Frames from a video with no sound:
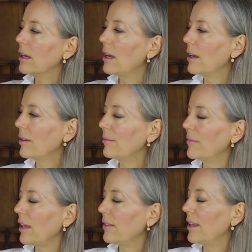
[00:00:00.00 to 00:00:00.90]

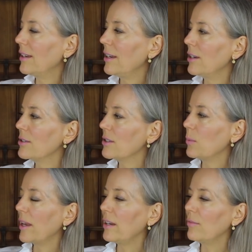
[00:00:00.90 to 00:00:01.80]
um, and then here's the
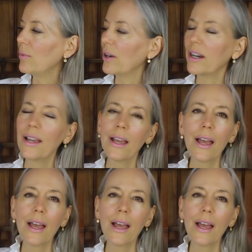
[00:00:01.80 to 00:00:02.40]
waiting for